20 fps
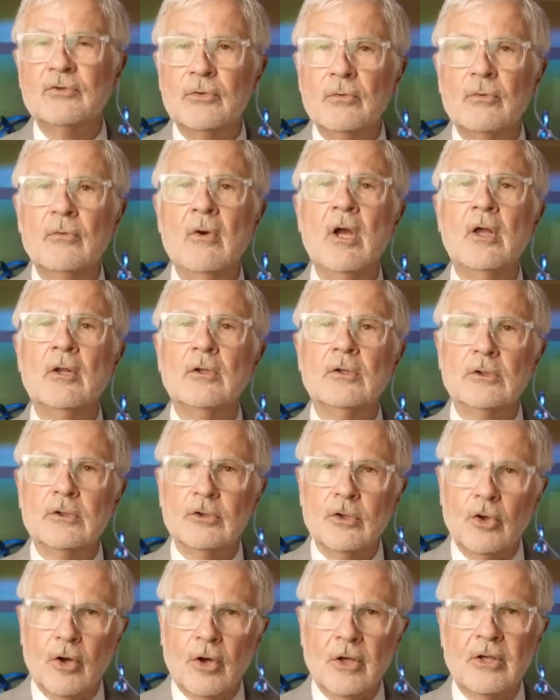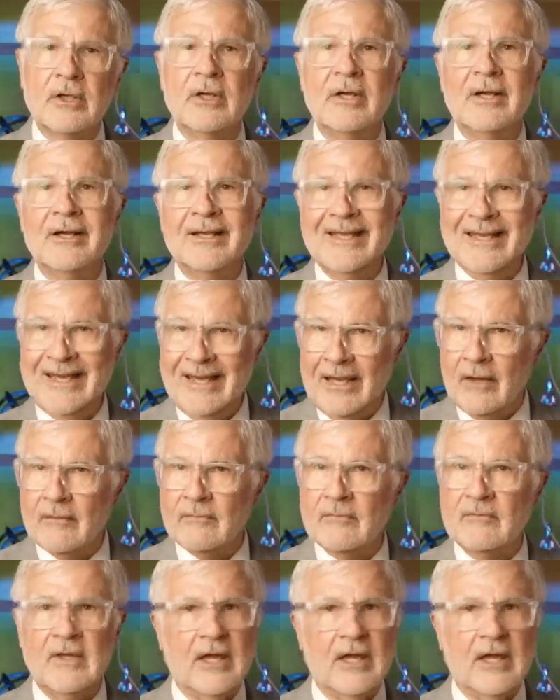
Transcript: to look again.